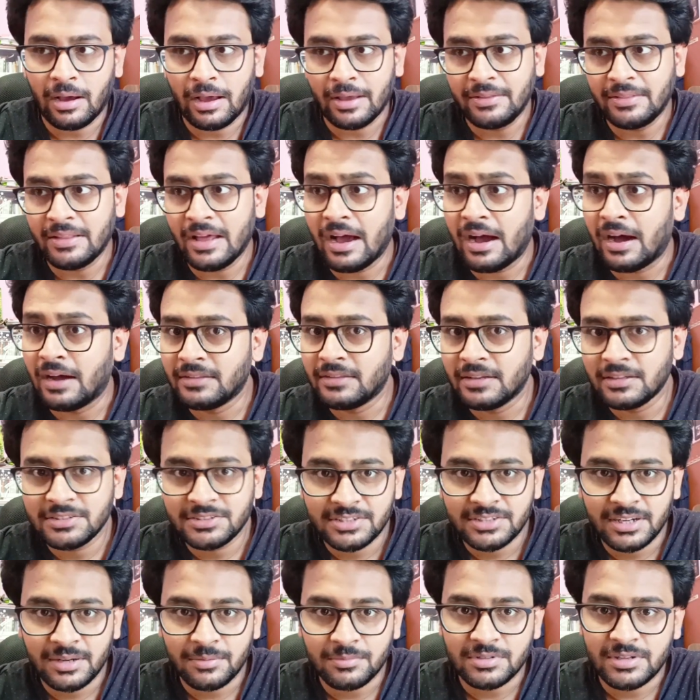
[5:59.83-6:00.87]
in the other
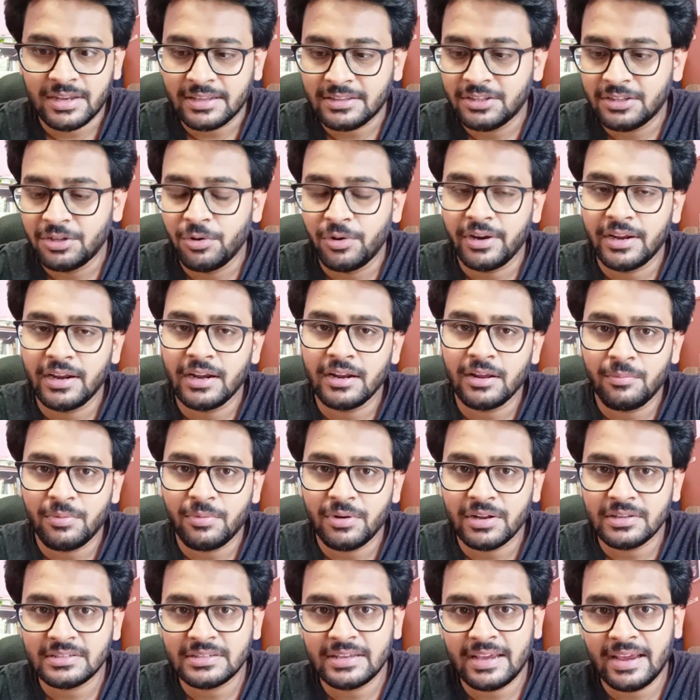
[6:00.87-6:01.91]
streams like theoretical
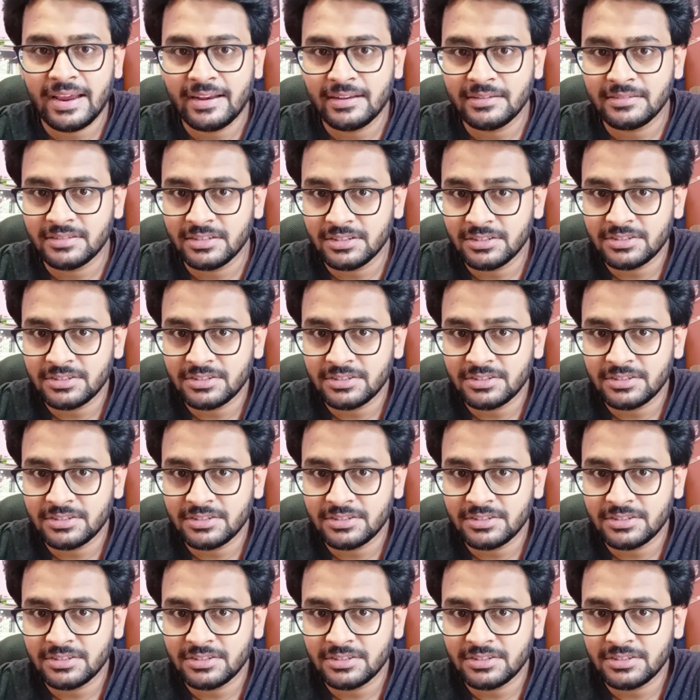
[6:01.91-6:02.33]
computer science